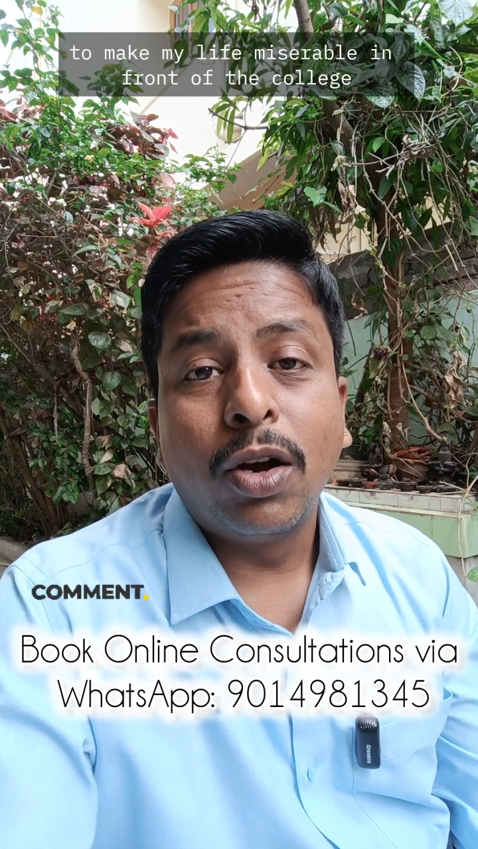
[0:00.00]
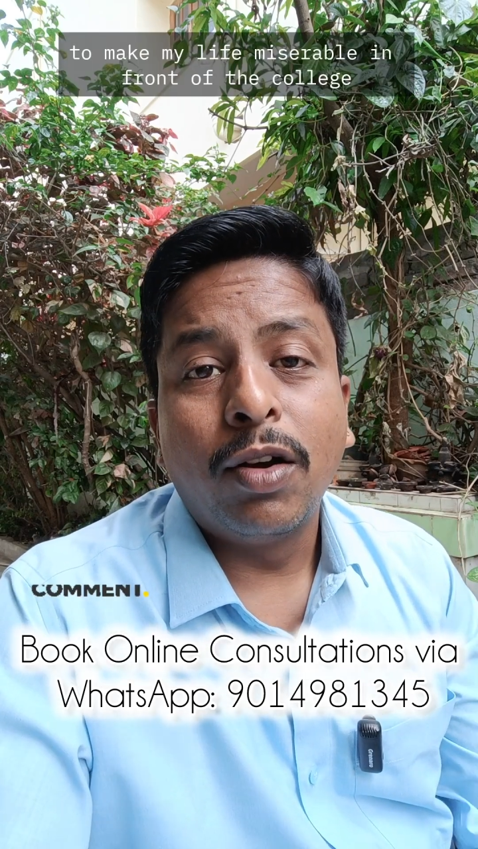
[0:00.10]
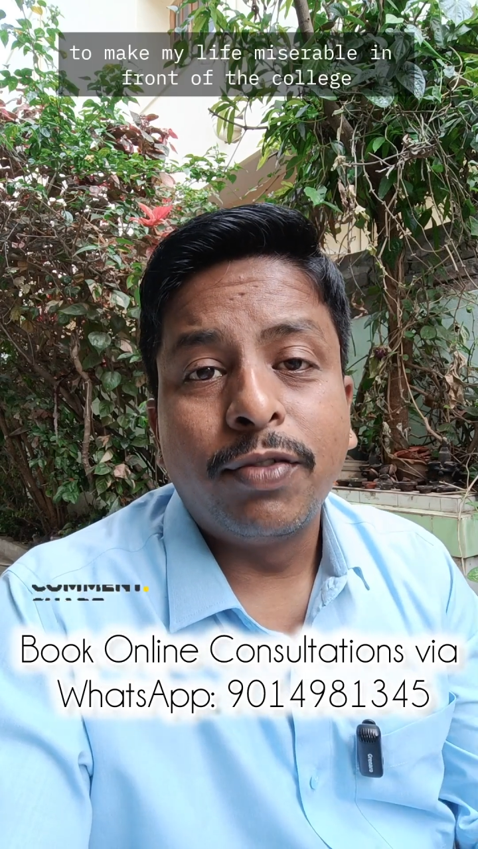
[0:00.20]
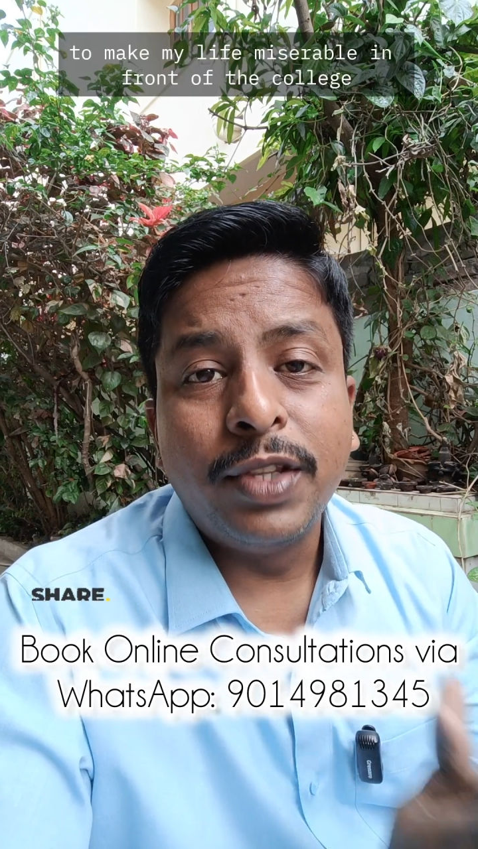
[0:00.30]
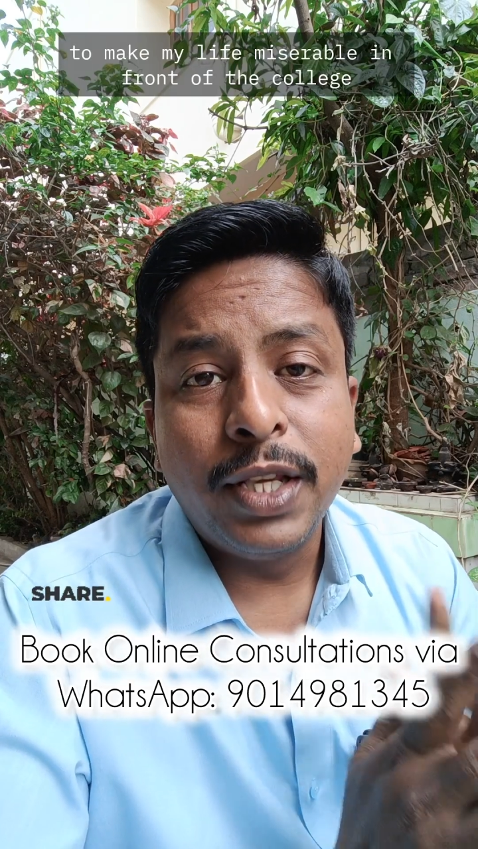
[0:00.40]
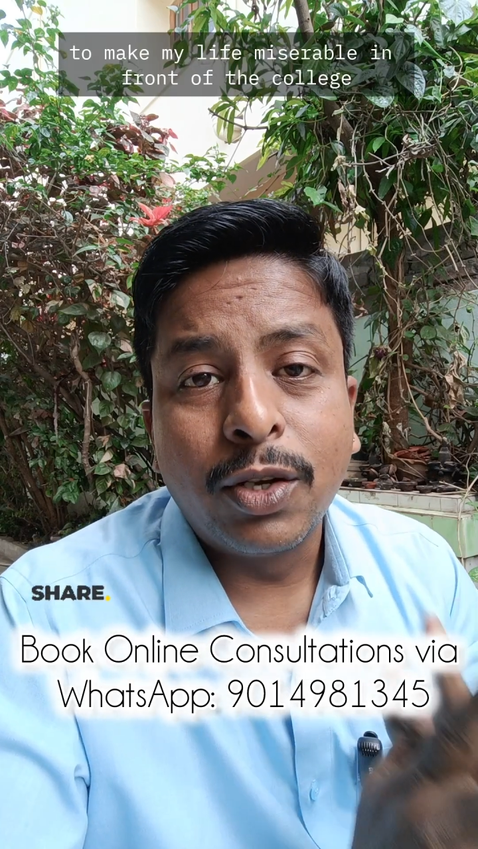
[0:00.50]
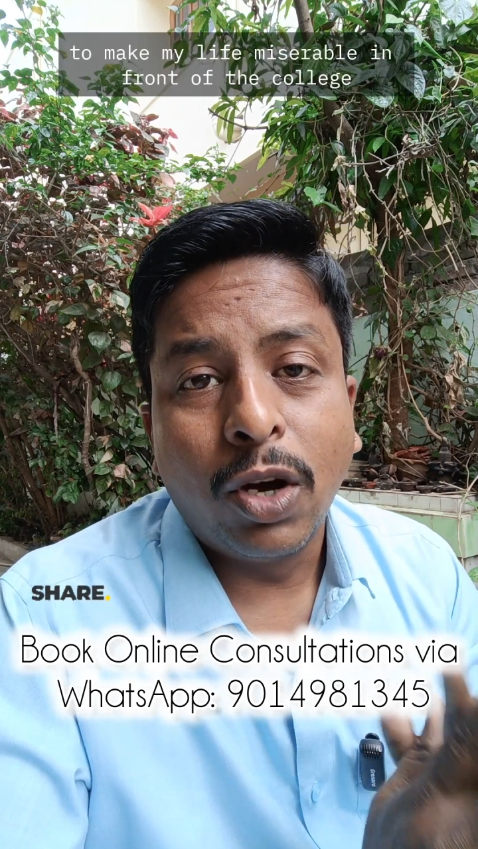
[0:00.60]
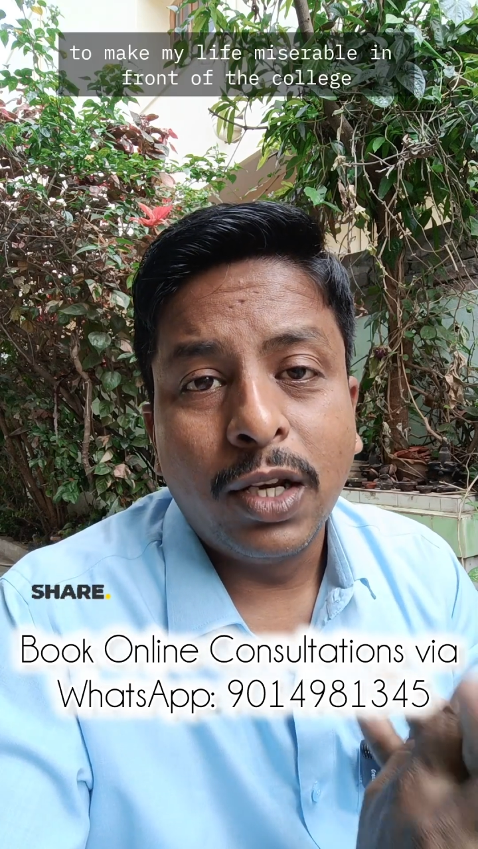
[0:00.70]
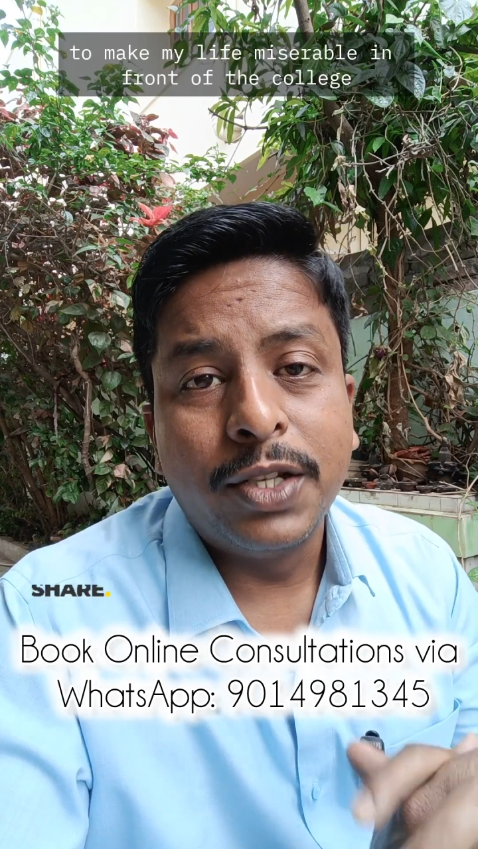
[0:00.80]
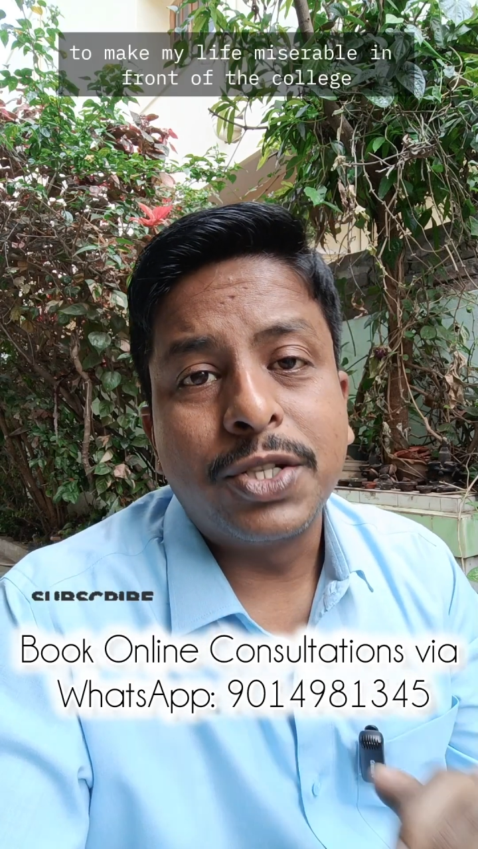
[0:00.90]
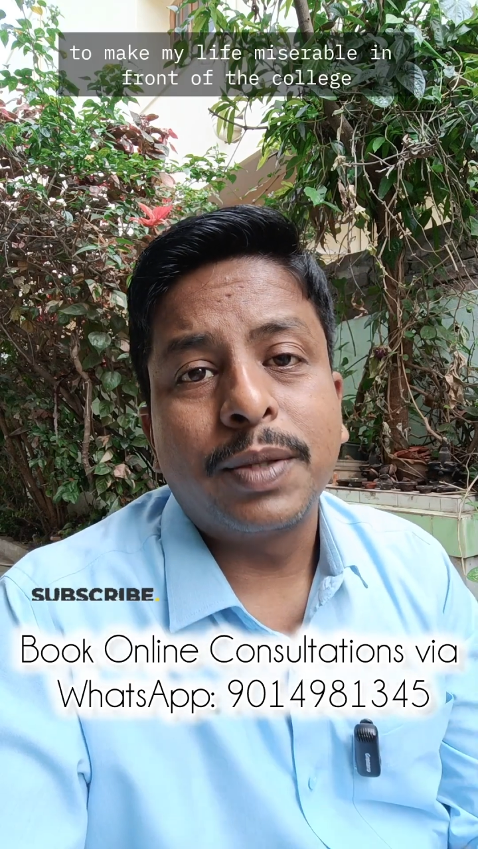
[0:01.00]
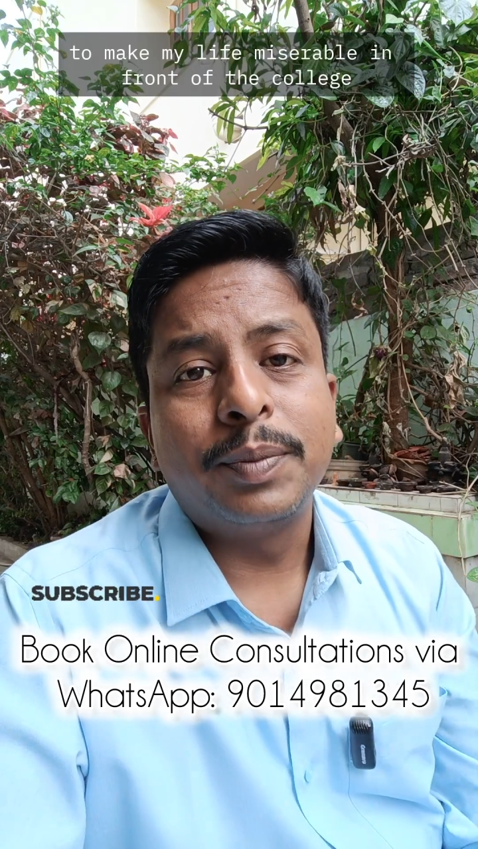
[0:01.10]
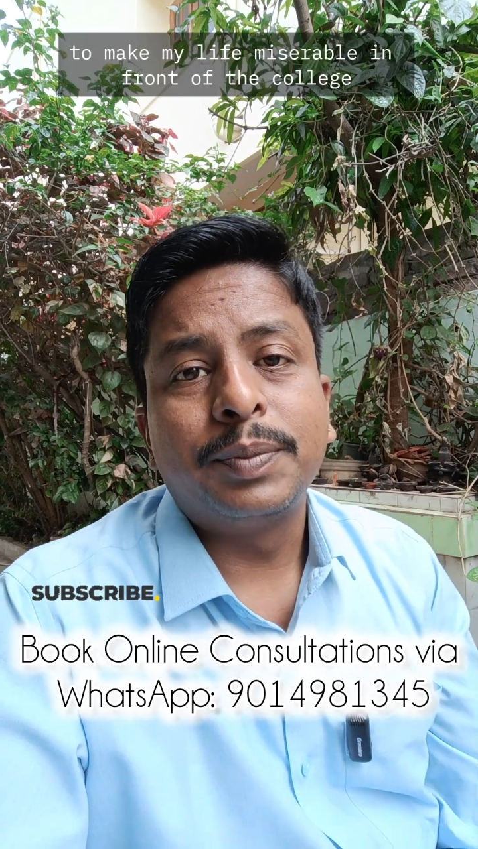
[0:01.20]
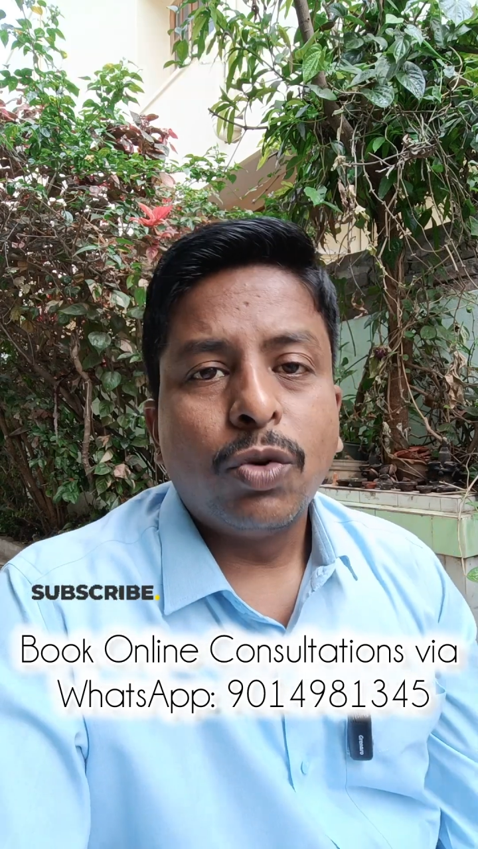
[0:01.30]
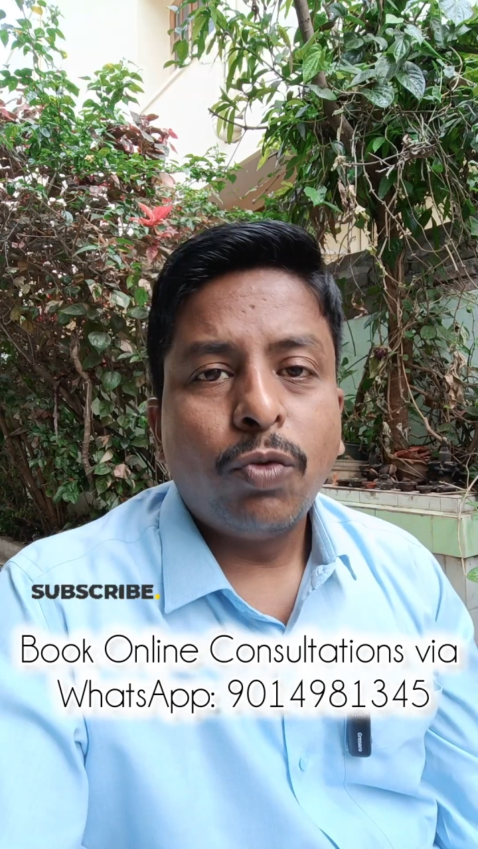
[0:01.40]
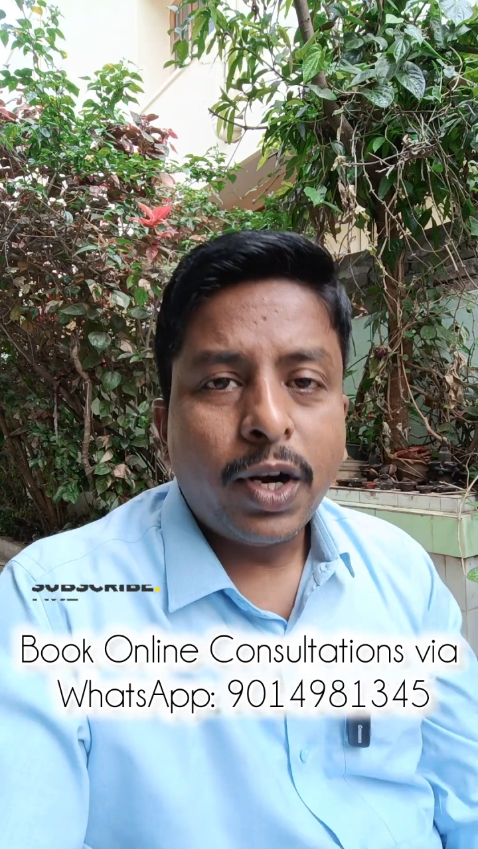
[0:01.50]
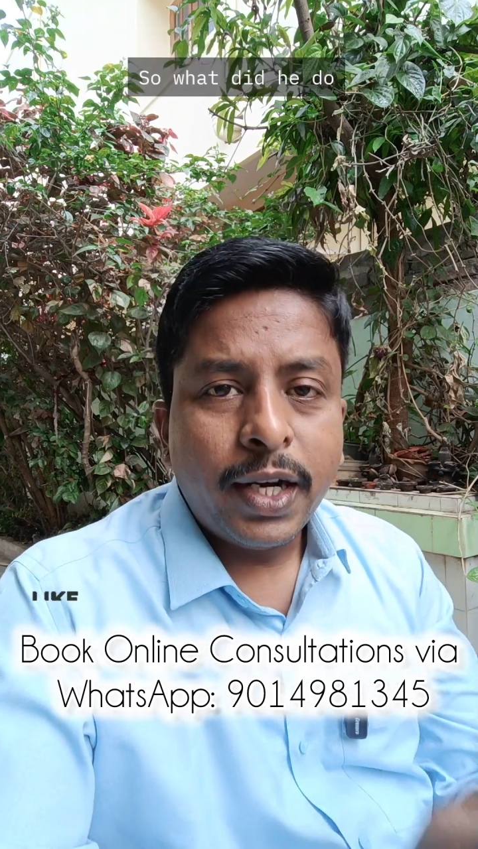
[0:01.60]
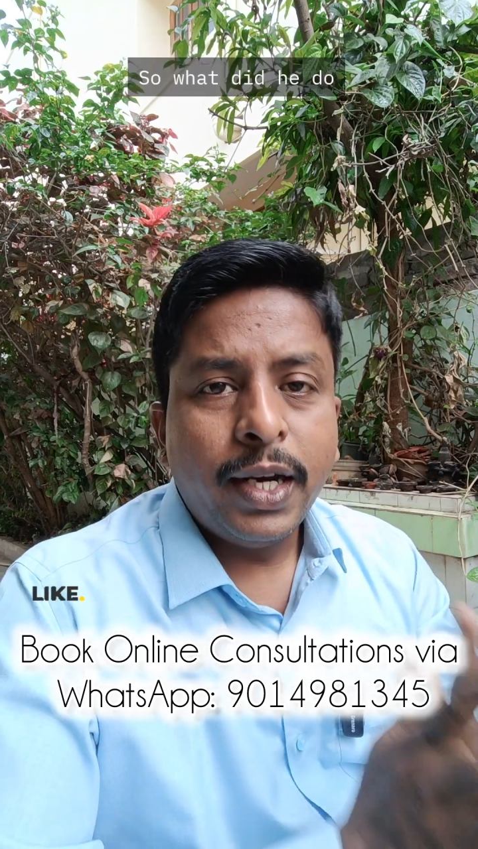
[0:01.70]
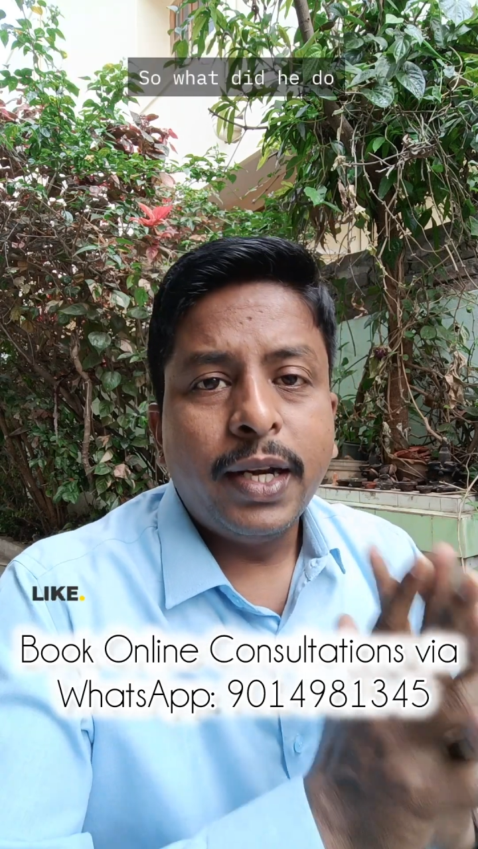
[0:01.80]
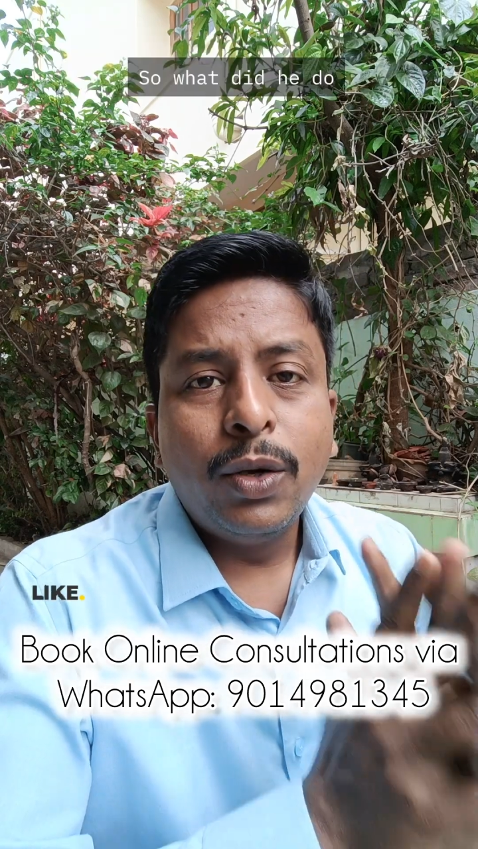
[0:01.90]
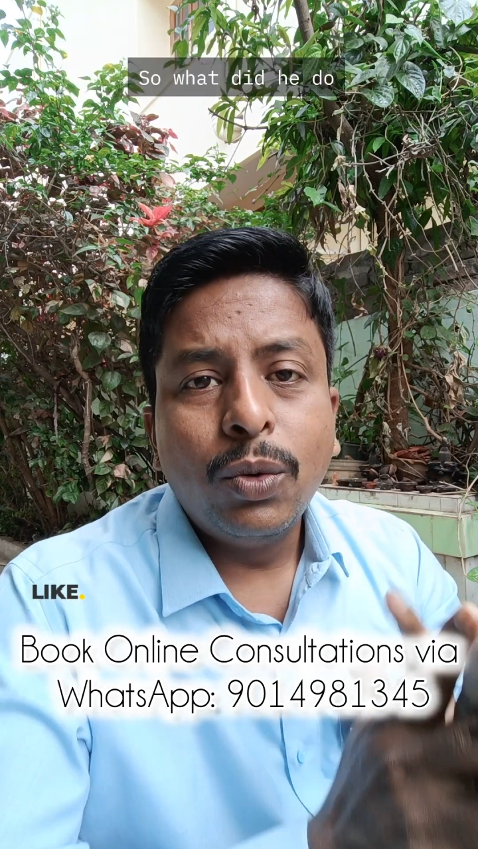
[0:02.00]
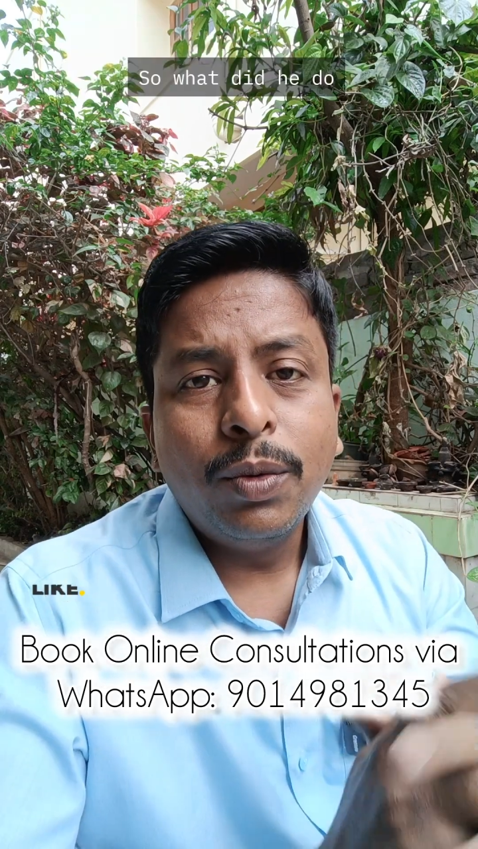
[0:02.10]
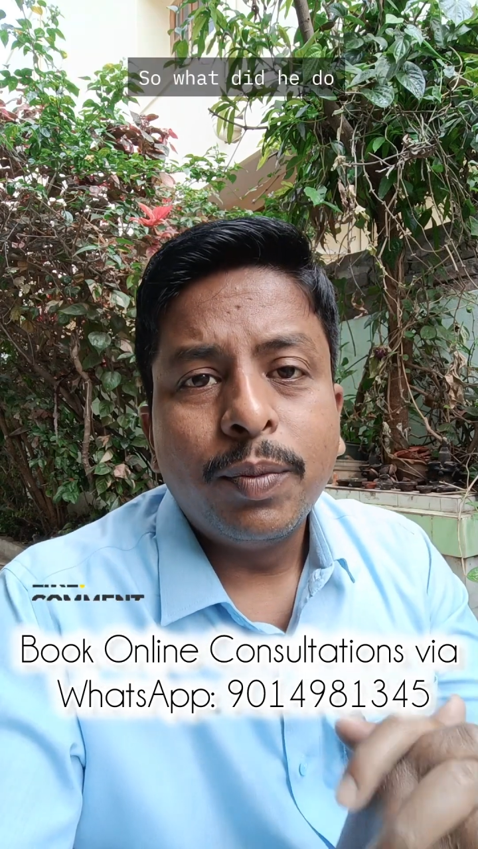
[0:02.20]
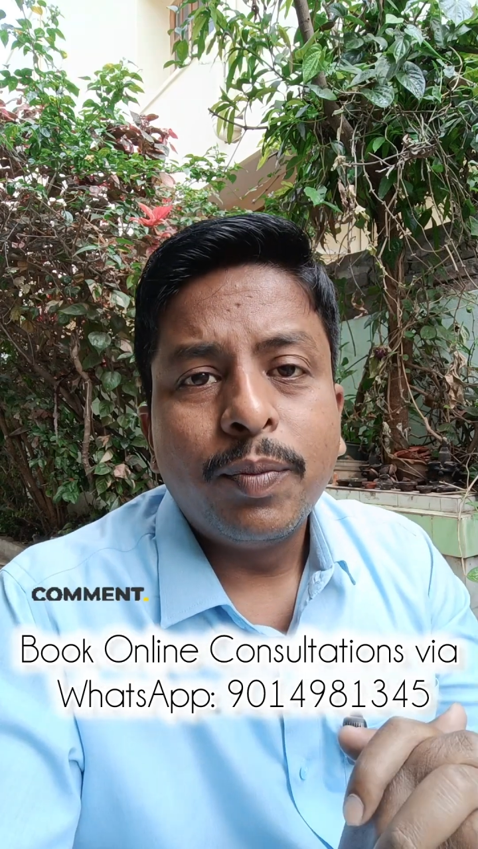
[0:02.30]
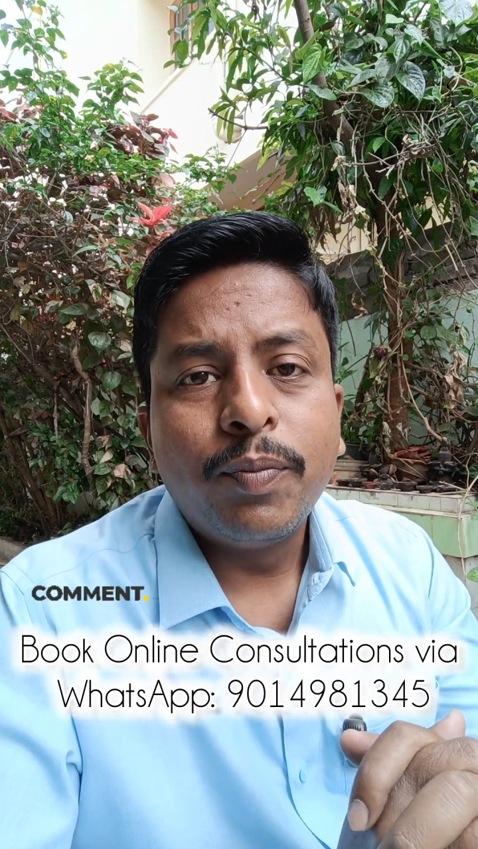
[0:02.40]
of the college. So what did he do?